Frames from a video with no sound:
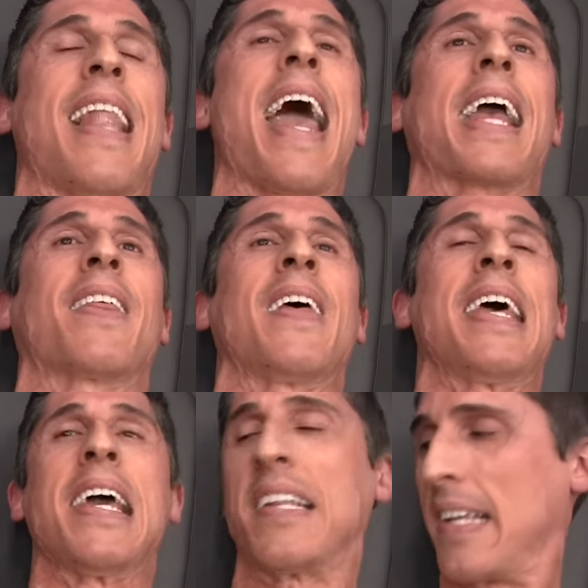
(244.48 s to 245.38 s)
length
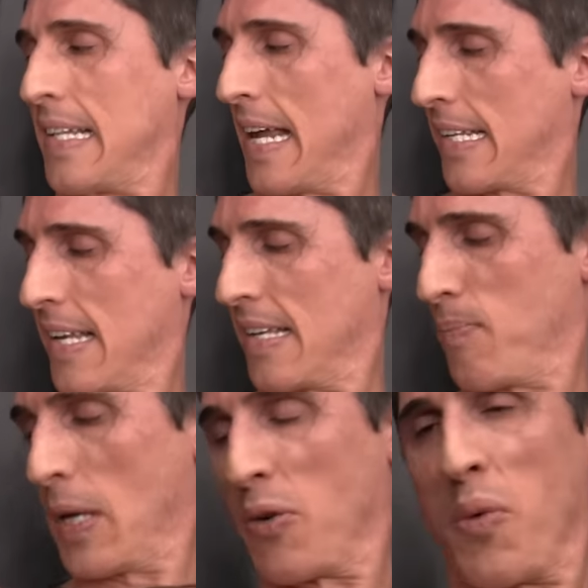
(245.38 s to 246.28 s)
is the distance
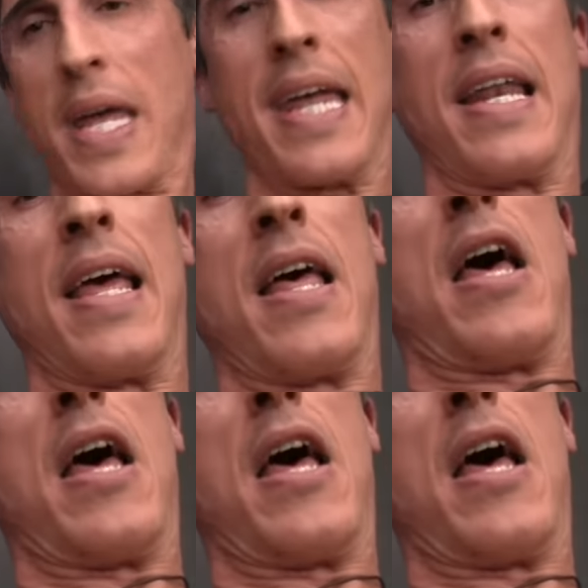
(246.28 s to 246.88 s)
between